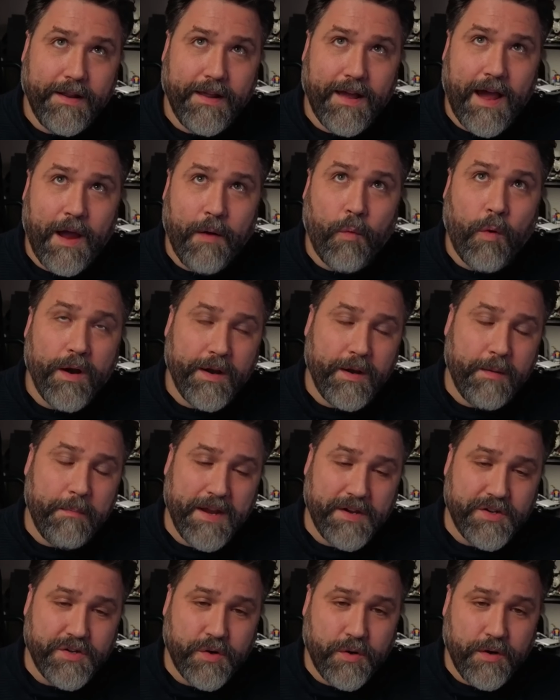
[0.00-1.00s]
I wanted to
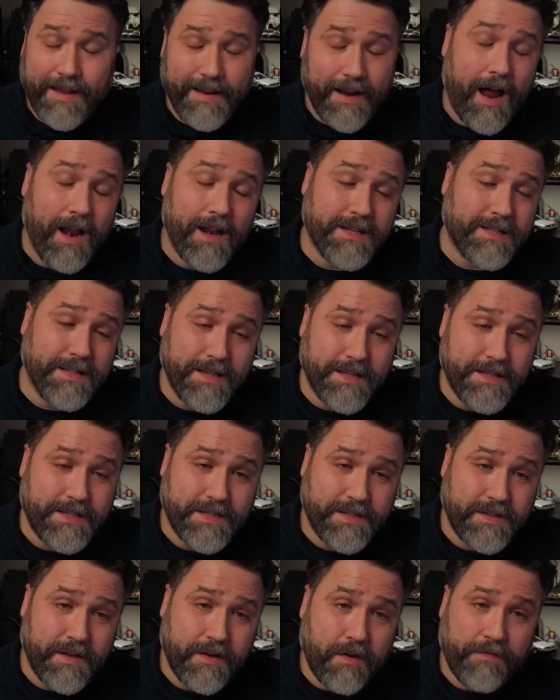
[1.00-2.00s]
make sure, honestly, this
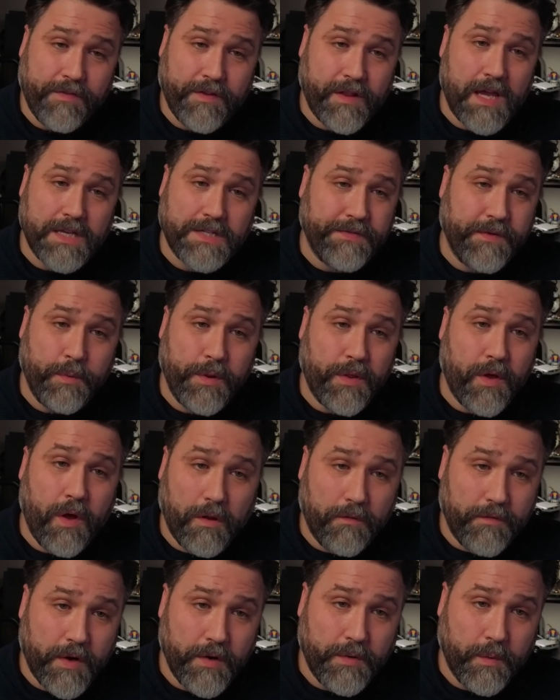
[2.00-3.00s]
is our philosophy with
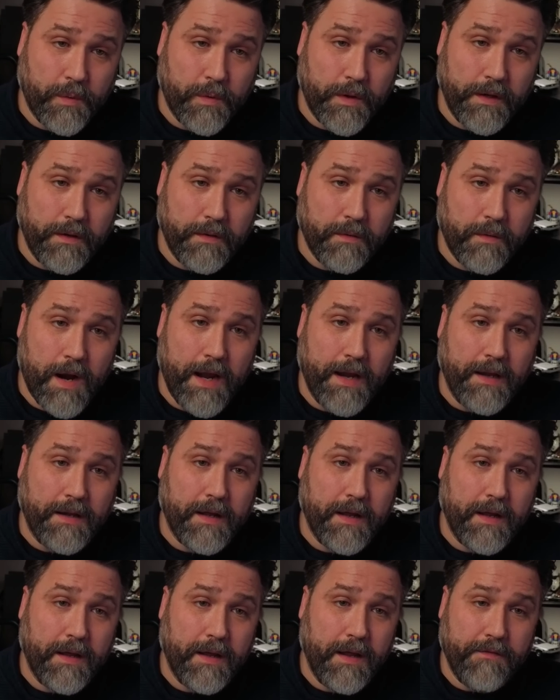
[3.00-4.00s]
all of our tooling, right?
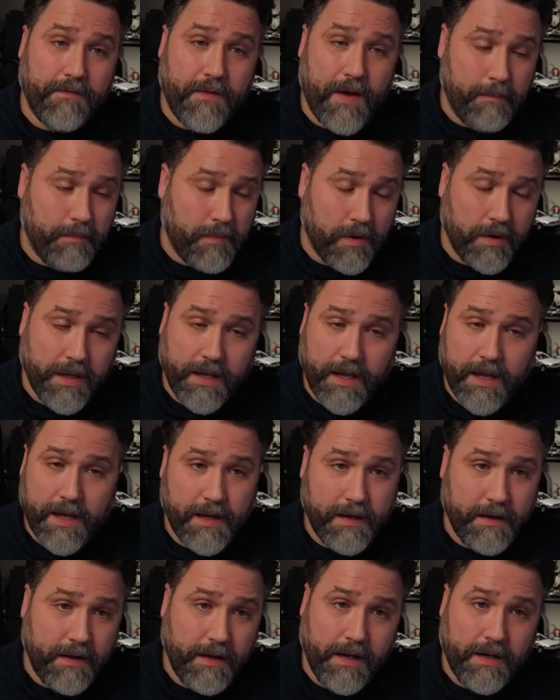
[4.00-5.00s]
If I'm looking
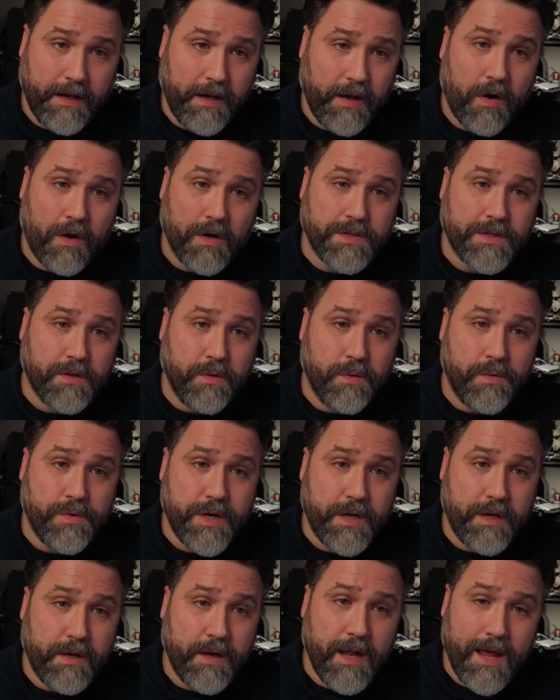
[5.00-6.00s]
at an EDR
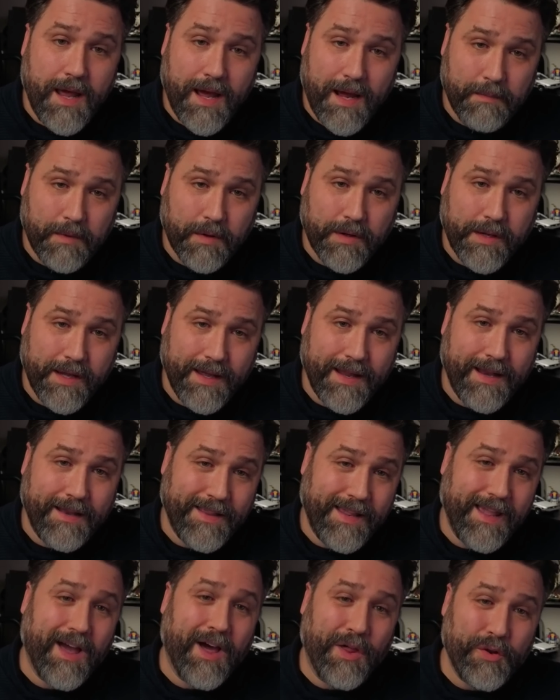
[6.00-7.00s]
solution, I'm looking
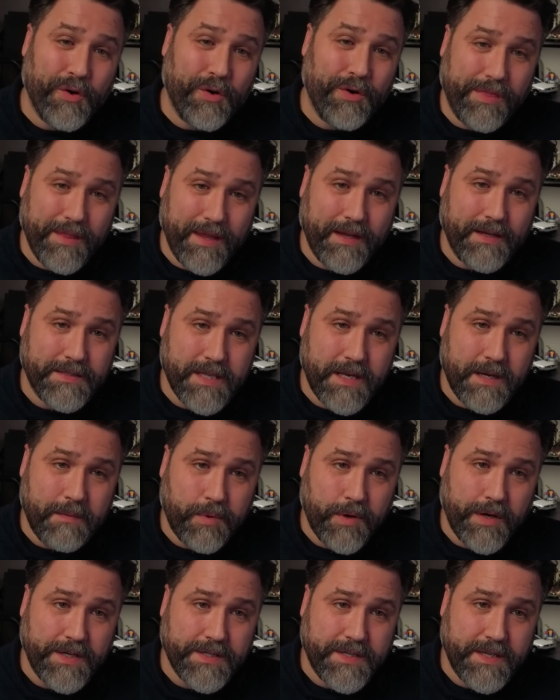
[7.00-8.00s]
at the other things that
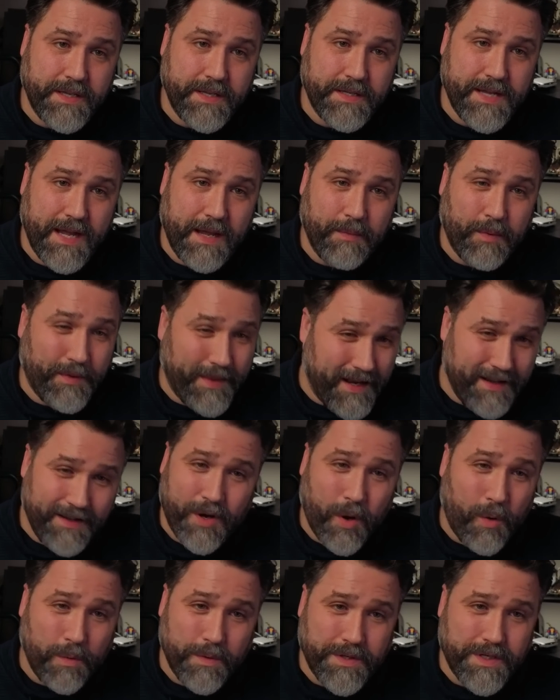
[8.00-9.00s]
it brings to the table
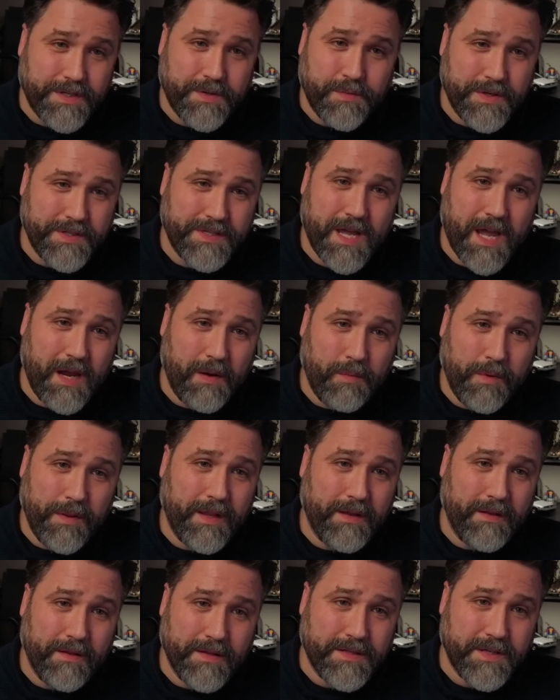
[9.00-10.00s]
that don't just reside
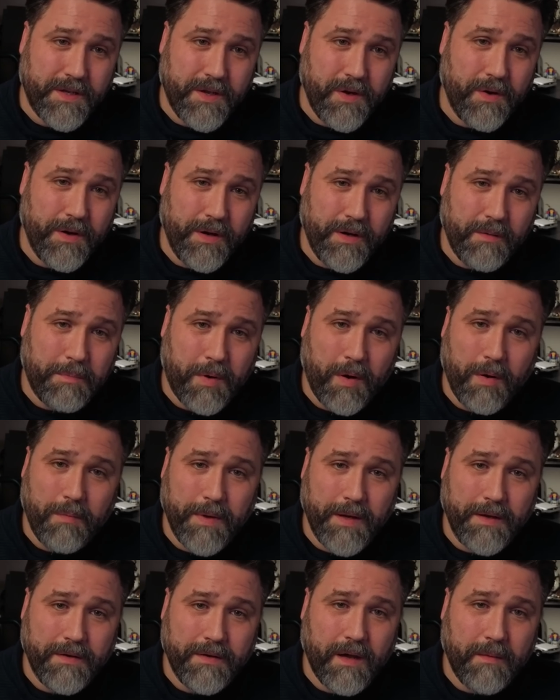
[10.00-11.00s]
within the security
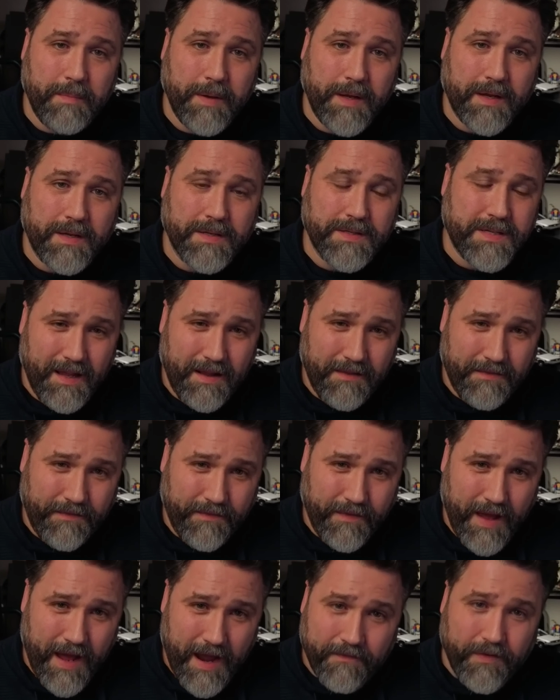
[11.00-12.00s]
department. Because
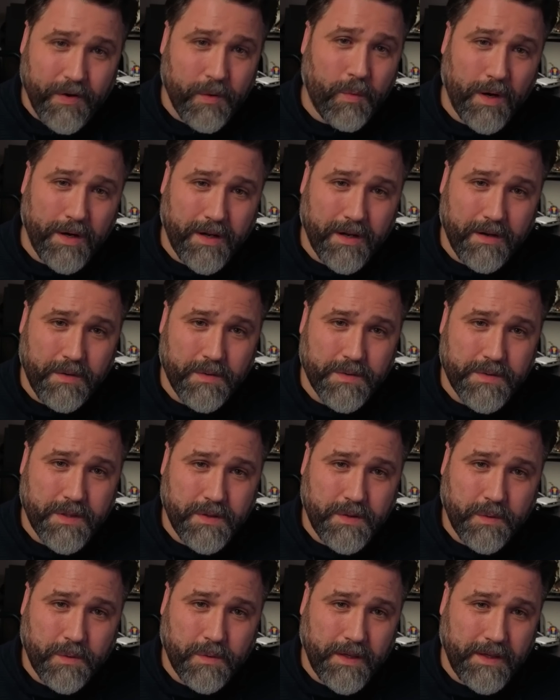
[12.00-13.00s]
if everyone can use
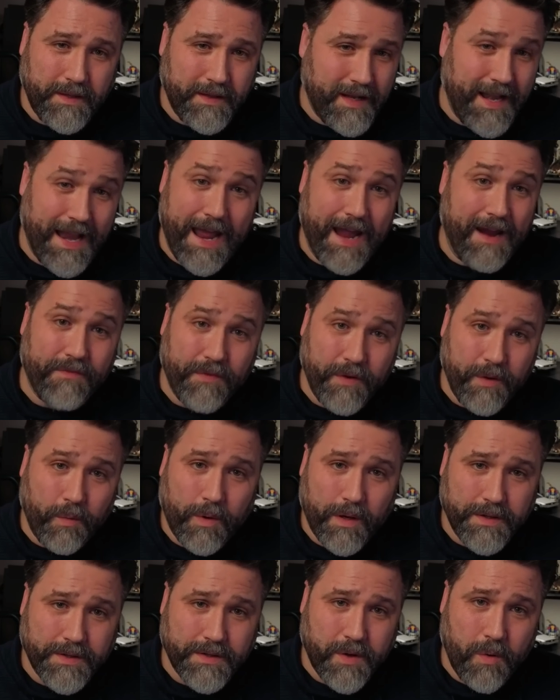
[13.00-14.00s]
the tooling, then
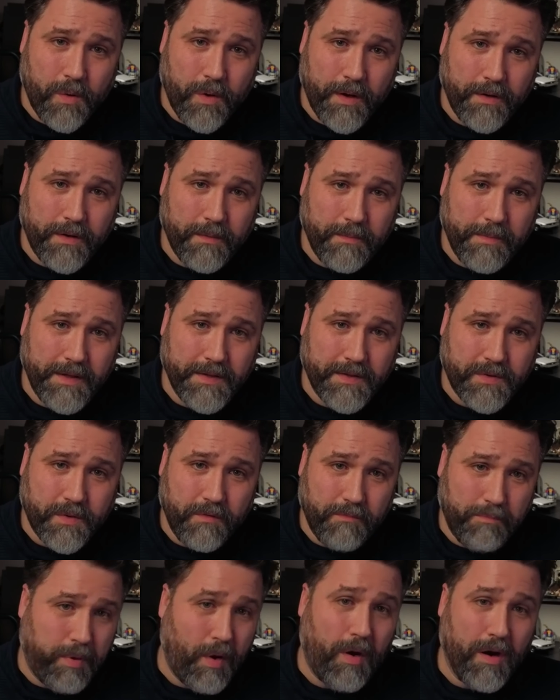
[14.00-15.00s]
everyone's going to be
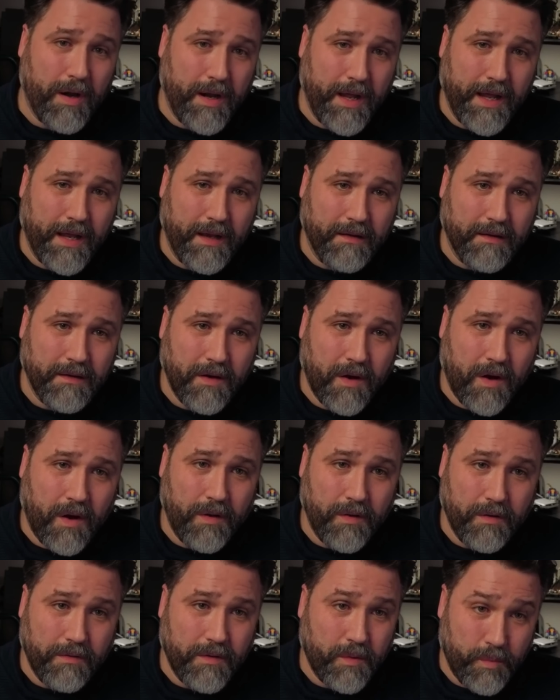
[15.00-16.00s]
sort of bought in
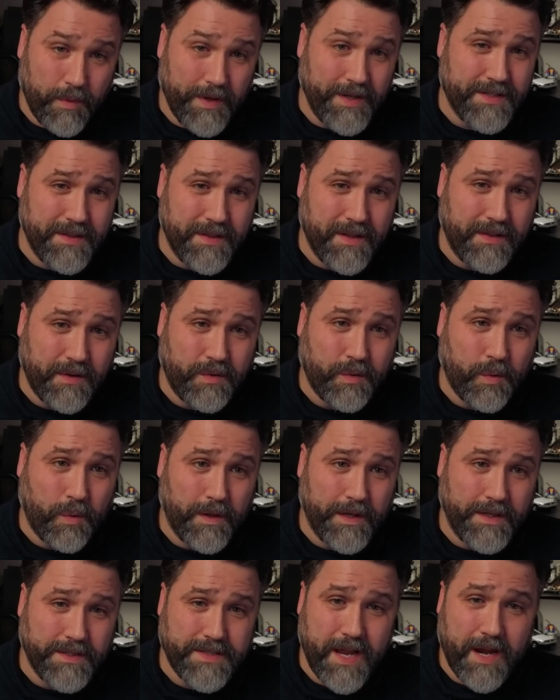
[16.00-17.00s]
on the reason that the
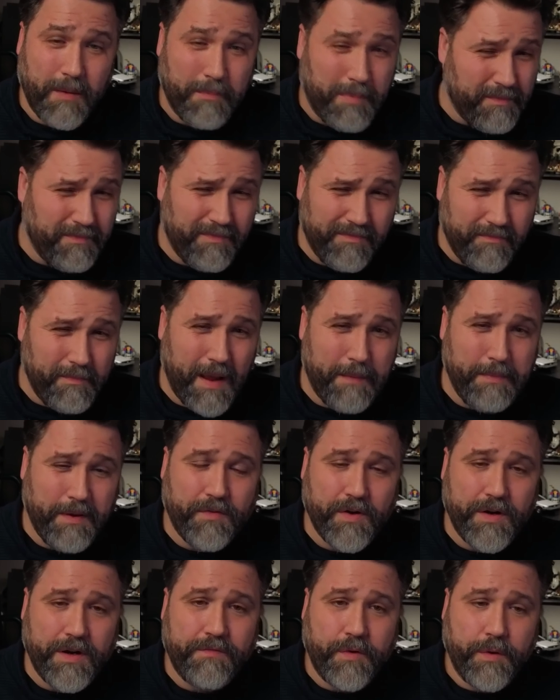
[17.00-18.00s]
tooling's there, but maybe
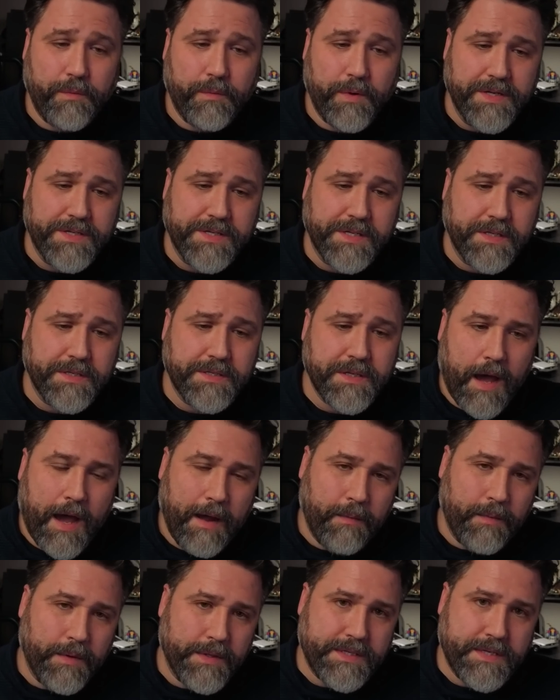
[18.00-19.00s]
for different reasons.
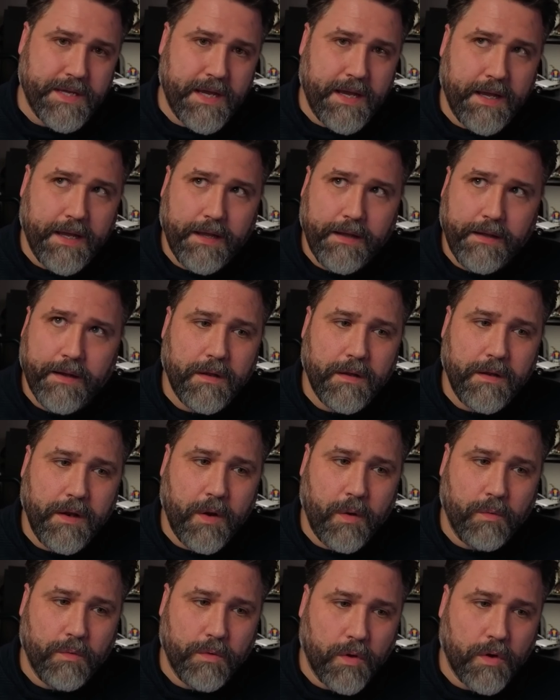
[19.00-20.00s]
I would say,
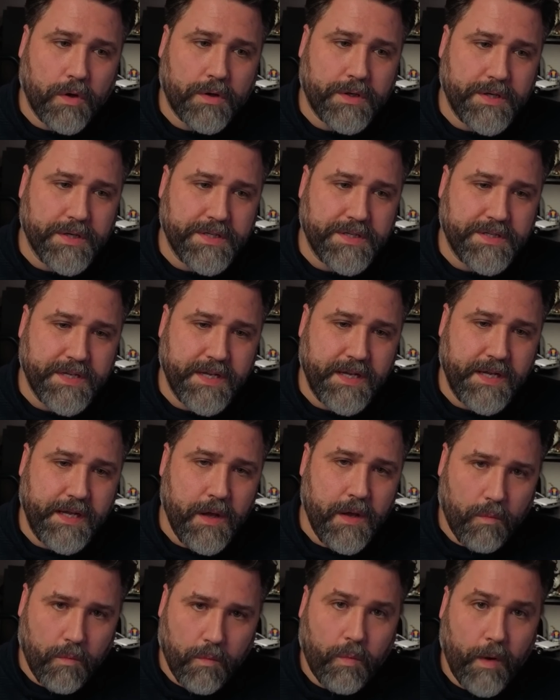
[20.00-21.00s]
look to
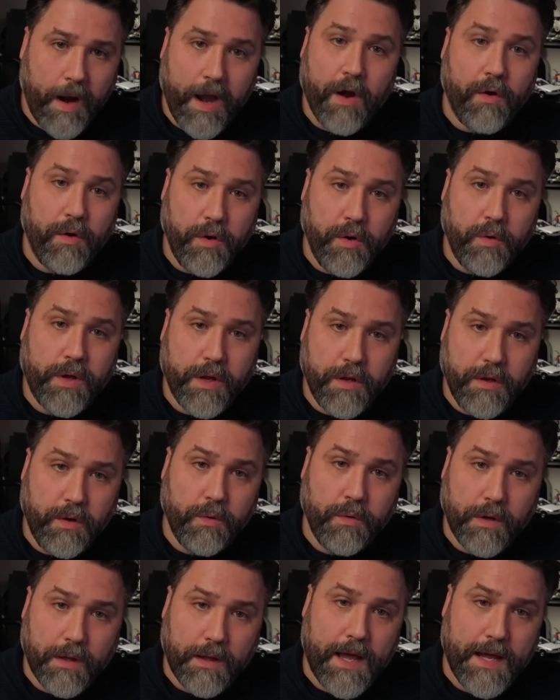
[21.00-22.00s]
see where you can
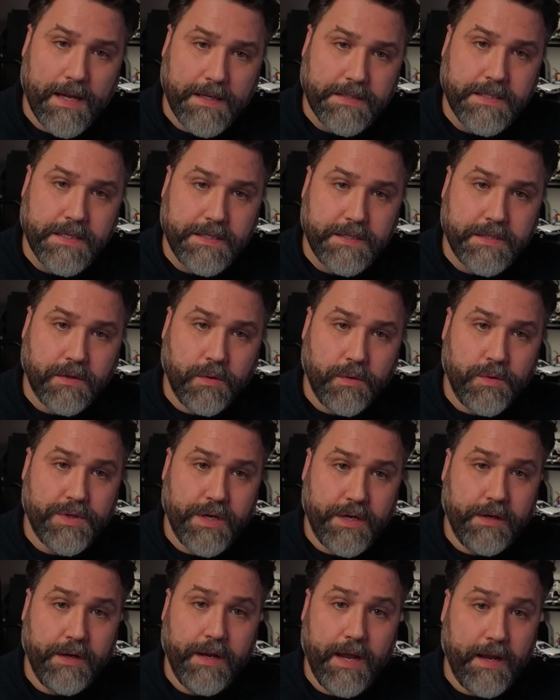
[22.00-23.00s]
utilize the
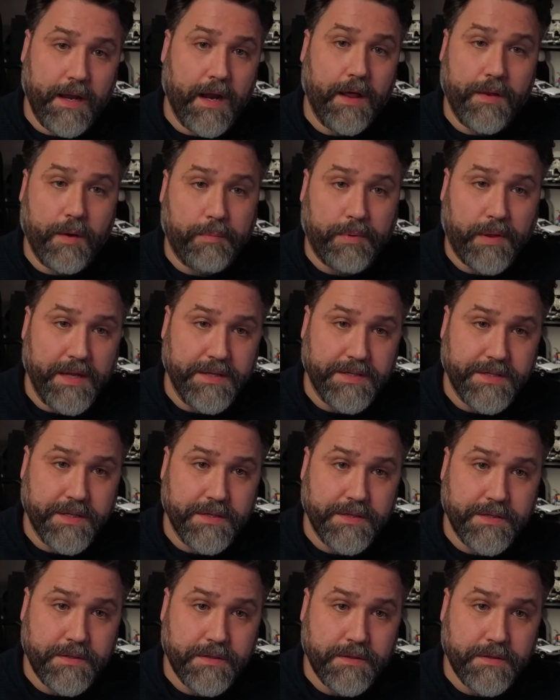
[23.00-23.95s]
solution in other places.